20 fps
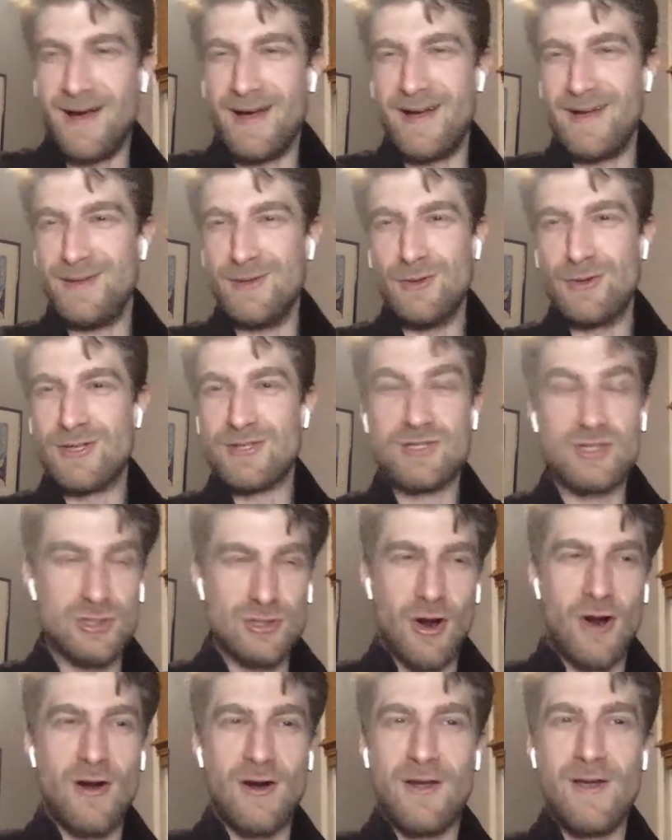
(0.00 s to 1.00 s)
You can
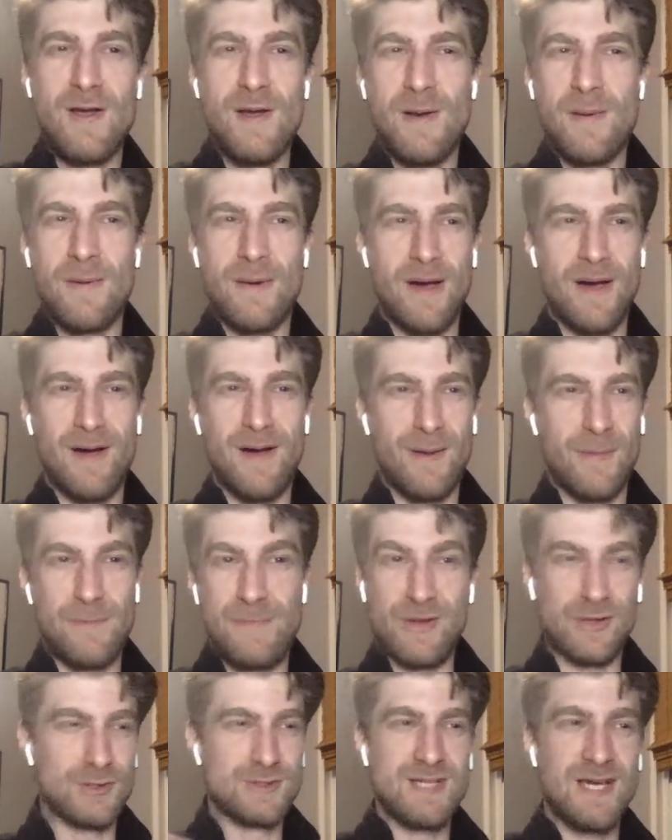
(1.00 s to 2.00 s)
start
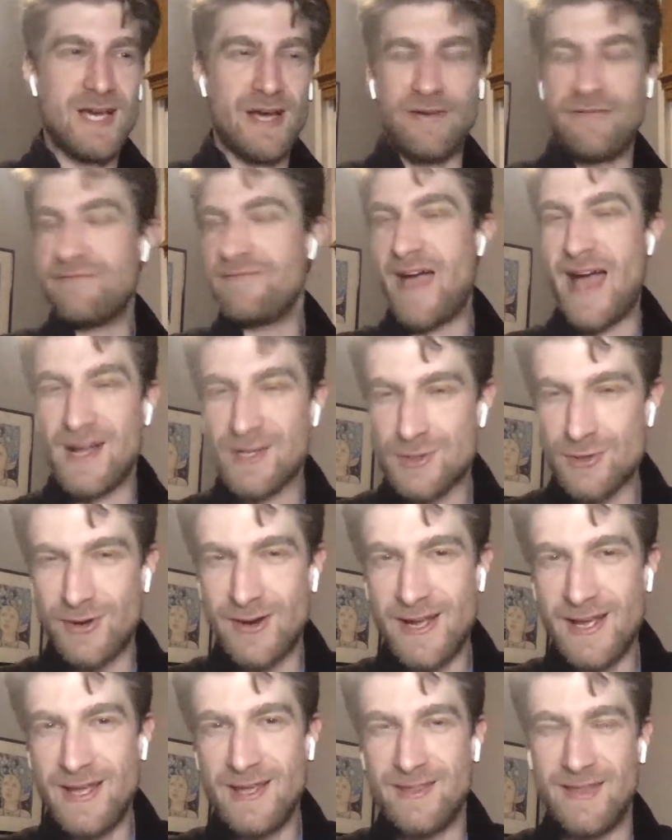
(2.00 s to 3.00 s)
building a
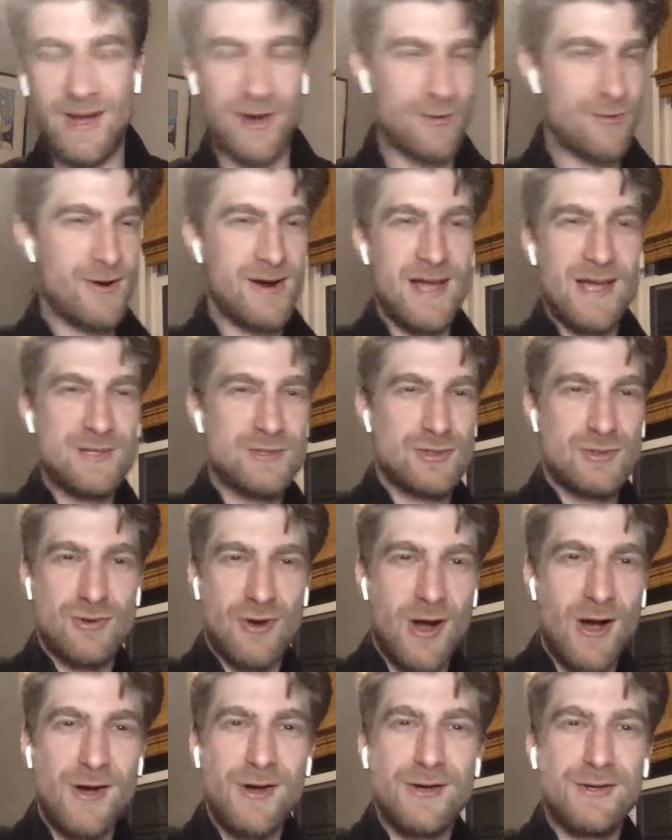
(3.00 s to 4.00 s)
factory that creates
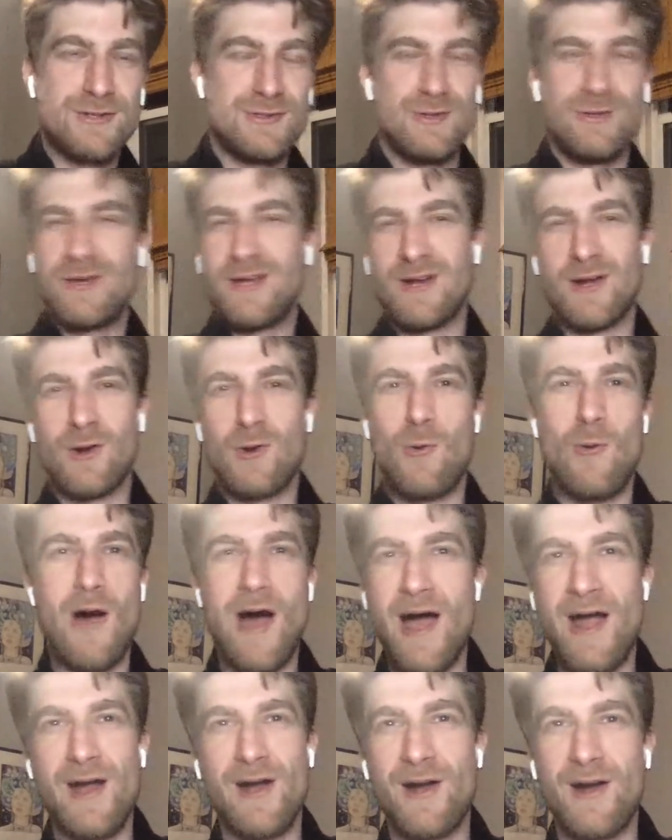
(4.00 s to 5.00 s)
drugs. You can
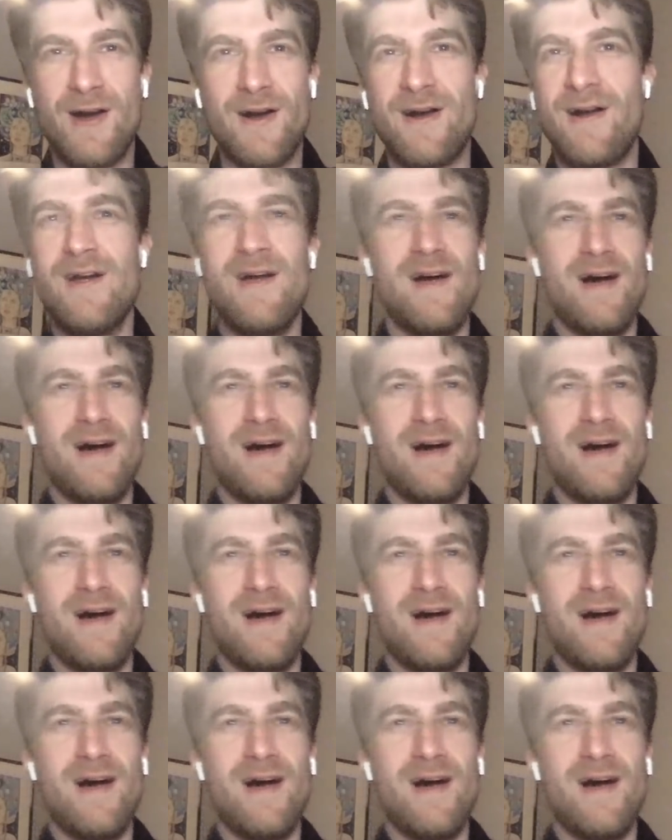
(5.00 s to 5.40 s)
acquire.